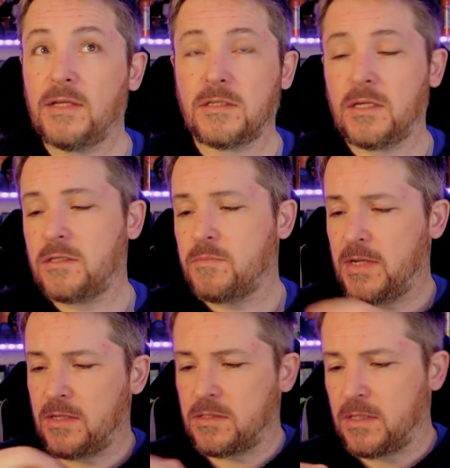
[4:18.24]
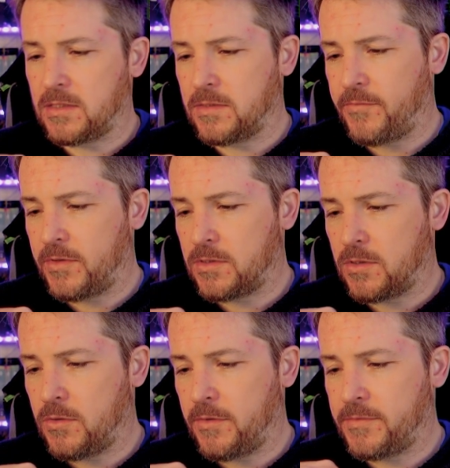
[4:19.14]
It smells like something,
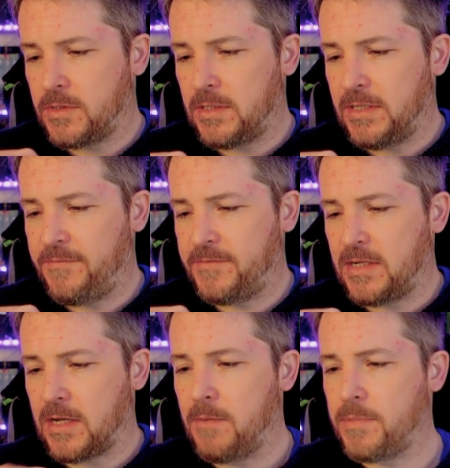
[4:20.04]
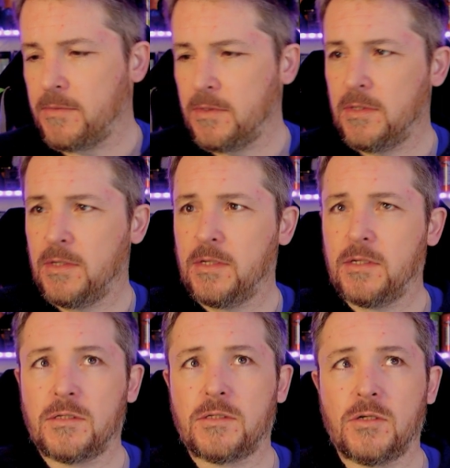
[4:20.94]
so you have to lift it up
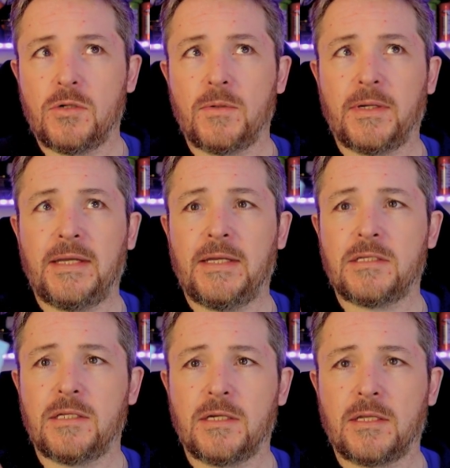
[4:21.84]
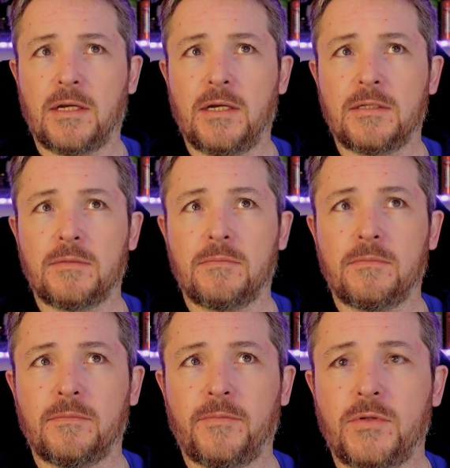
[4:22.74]
so it's like that.
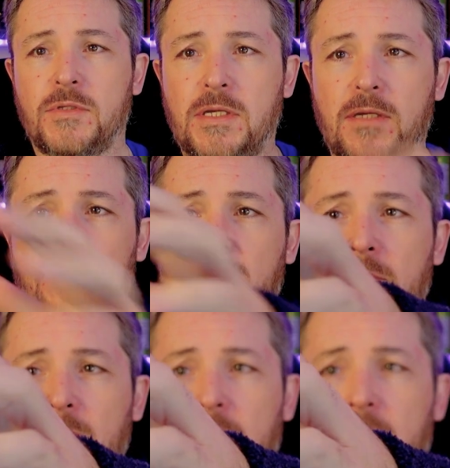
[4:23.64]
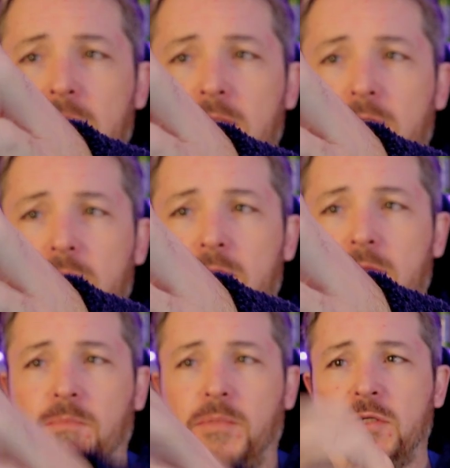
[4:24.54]
You see? So
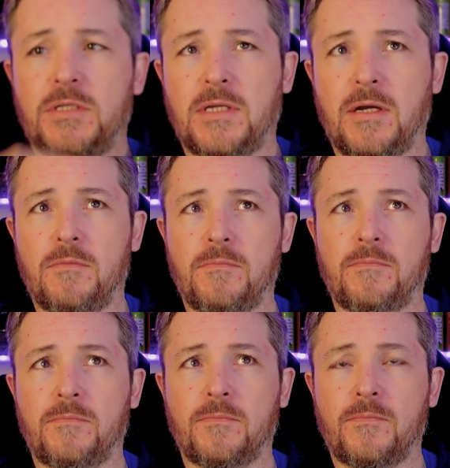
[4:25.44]
push it down.